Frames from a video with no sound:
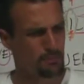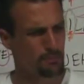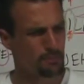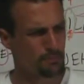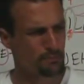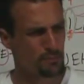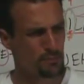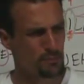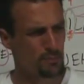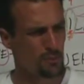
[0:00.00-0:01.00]

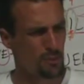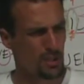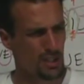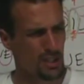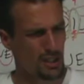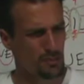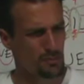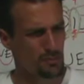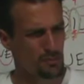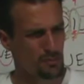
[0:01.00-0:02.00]

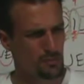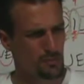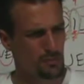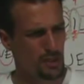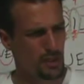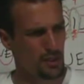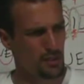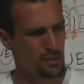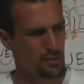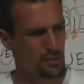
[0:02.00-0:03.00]

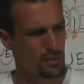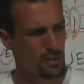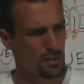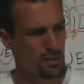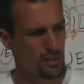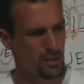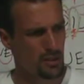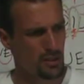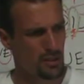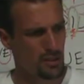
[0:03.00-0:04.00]

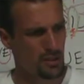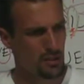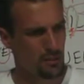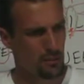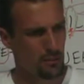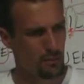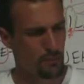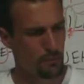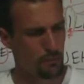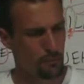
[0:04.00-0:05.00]

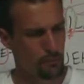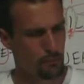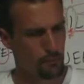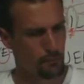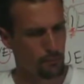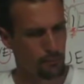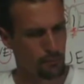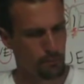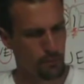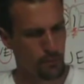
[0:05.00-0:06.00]

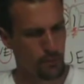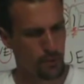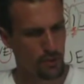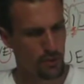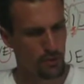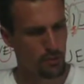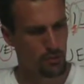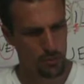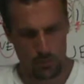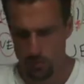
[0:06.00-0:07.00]

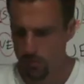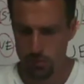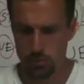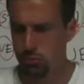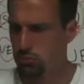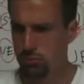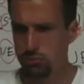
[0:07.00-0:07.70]
No one is speaking in this clip.